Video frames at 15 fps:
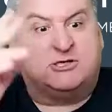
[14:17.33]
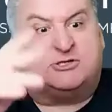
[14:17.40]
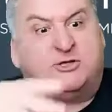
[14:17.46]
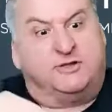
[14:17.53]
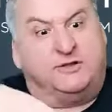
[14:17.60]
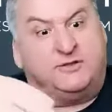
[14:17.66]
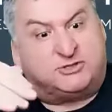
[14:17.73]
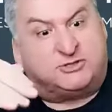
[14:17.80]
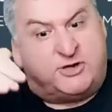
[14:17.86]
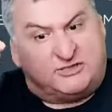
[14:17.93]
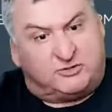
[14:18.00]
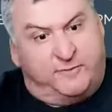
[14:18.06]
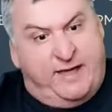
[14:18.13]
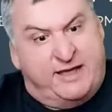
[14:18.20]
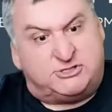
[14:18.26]
So the
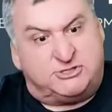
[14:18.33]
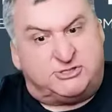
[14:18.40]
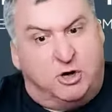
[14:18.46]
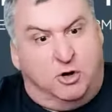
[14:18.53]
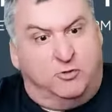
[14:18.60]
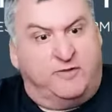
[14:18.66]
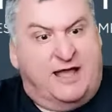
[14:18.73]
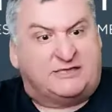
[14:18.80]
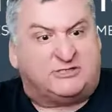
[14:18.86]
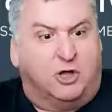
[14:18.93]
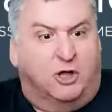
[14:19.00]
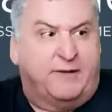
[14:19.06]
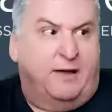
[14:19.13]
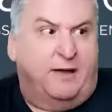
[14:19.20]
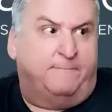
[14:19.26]
transformation zone, that's
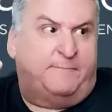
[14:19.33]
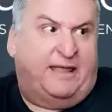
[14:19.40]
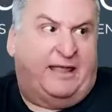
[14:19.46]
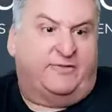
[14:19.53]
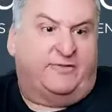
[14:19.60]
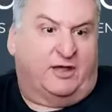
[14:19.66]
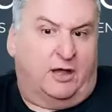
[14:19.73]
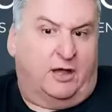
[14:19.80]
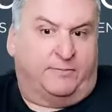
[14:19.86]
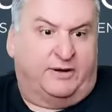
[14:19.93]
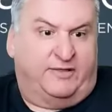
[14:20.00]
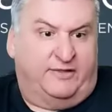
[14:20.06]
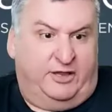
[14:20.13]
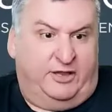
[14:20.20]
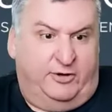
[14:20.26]
all about being the
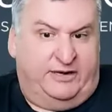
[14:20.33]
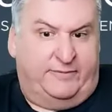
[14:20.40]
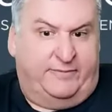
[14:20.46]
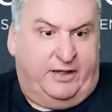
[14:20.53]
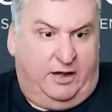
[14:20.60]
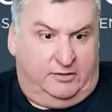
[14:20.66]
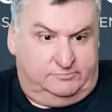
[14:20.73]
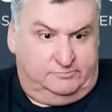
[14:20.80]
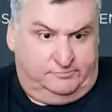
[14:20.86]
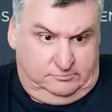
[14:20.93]
company that you need to become.